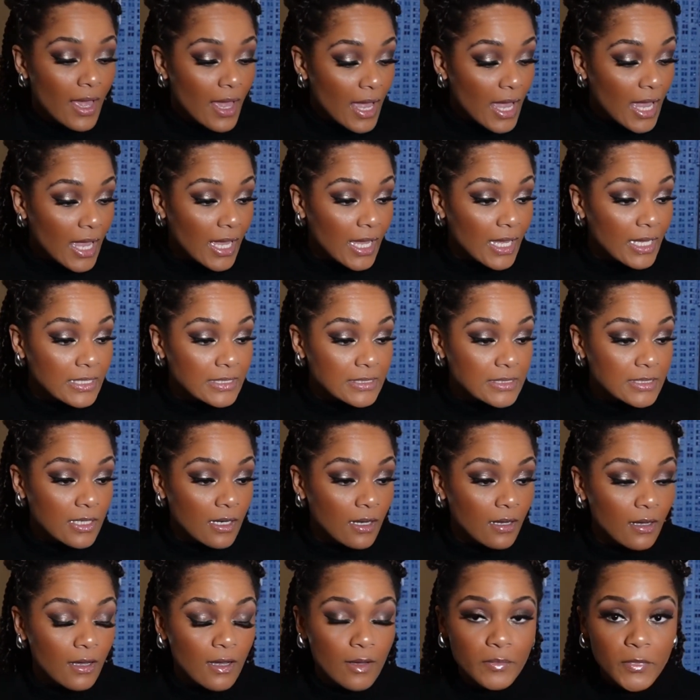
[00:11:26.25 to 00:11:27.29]
and
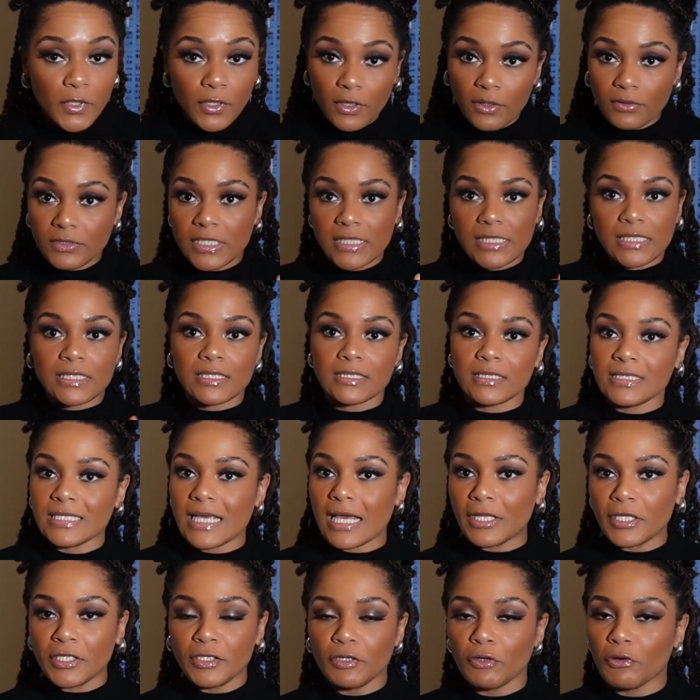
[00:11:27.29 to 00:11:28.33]
um, you know, just
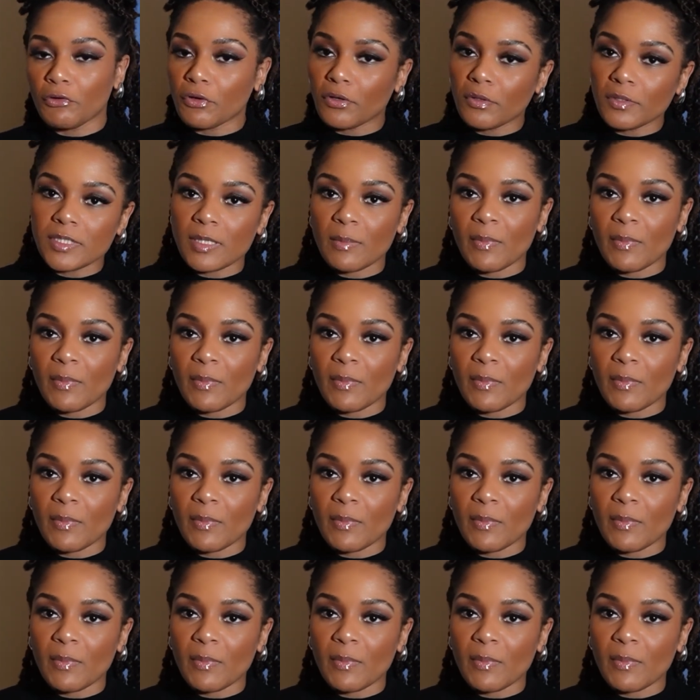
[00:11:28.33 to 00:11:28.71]
telling the girls